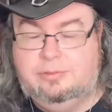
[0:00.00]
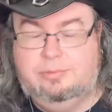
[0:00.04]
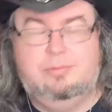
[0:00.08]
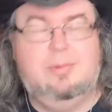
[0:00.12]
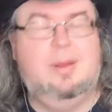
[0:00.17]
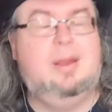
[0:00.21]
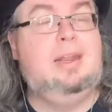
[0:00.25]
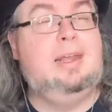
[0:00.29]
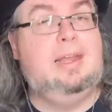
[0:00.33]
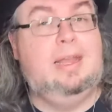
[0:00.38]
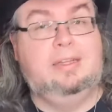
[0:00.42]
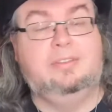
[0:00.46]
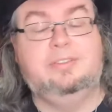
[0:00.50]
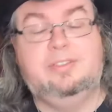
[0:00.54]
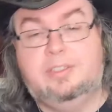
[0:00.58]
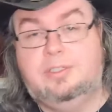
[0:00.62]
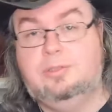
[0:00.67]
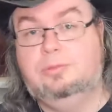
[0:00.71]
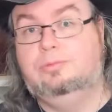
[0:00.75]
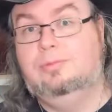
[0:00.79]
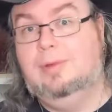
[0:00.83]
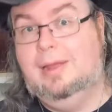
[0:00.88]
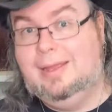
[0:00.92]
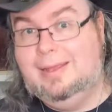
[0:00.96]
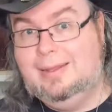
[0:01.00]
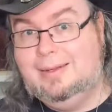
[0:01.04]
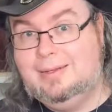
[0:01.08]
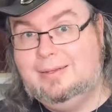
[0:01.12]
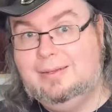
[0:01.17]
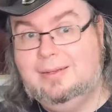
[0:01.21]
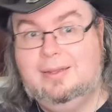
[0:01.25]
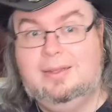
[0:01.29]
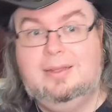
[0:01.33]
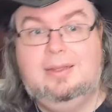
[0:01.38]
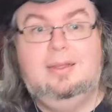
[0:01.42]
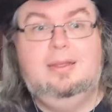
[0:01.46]
really easy to read.
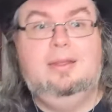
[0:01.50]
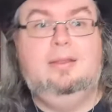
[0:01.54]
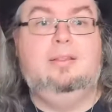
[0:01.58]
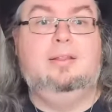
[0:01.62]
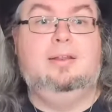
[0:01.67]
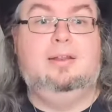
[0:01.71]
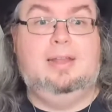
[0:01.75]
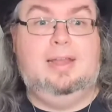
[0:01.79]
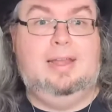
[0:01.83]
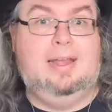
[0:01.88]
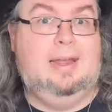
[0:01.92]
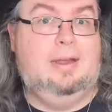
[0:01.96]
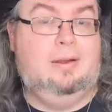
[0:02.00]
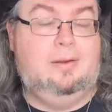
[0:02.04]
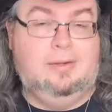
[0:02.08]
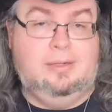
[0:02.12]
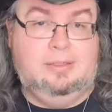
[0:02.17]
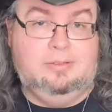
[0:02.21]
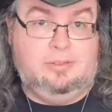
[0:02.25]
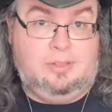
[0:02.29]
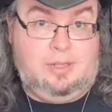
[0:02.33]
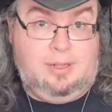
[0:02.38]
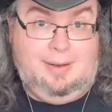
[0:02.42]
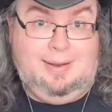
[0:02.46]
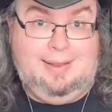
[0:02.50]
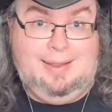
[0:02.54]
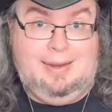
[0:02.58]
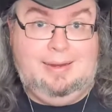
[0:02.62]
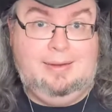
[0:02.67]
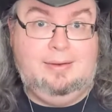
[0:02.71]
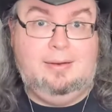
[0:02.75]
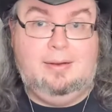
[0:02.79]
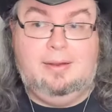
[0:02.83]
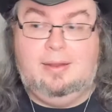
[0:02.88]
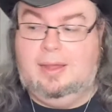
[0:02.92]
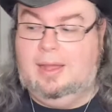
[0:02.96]
The layout is
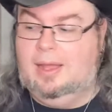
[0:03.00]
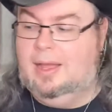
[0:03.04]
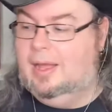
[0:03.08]
clean.